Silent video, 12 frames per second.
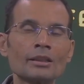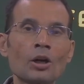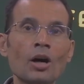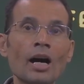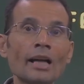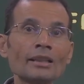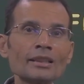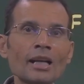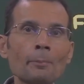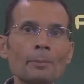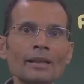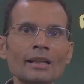Now,
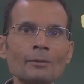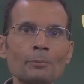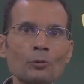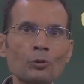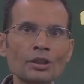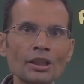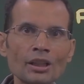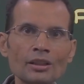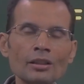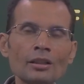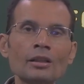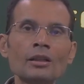uncoupling
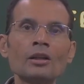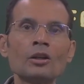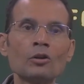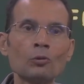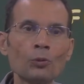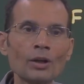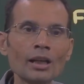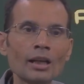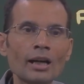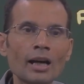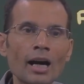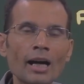protein
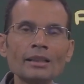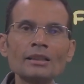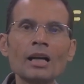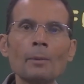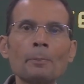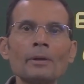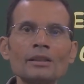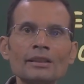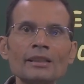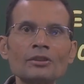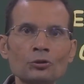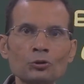will uncouple
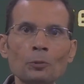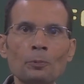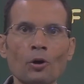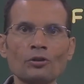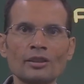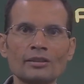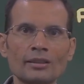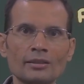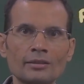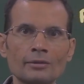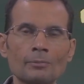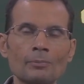these two
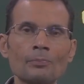processes.